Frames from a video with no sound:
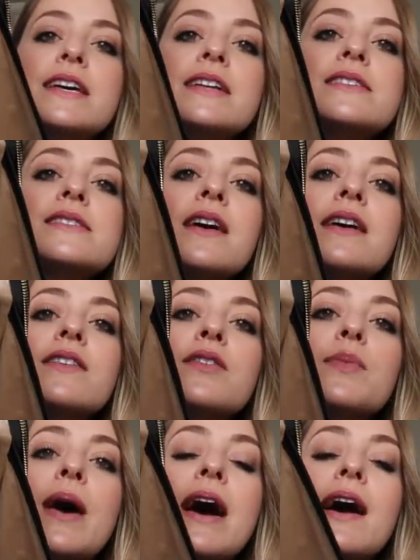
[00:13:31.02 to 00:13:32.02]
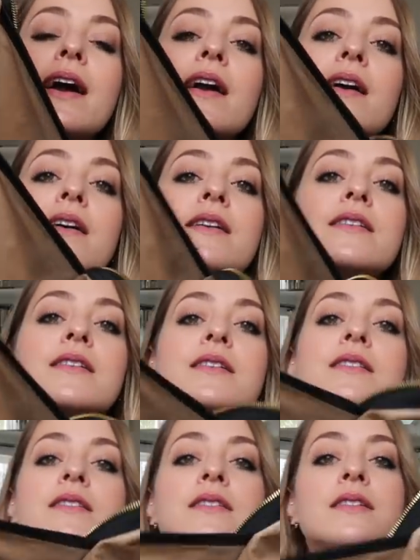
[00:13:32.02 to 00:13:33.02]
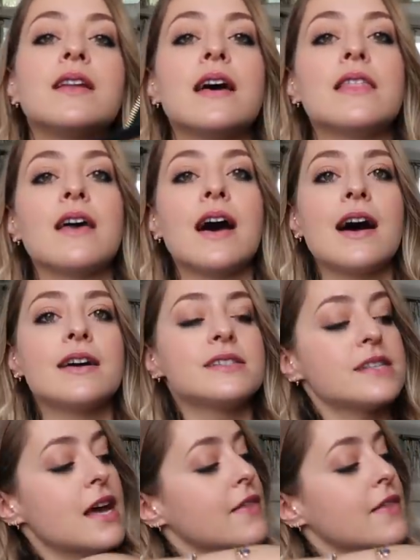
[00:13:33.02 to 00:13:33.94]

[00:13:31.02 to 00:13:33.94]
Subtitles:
the inside of the bag, like that.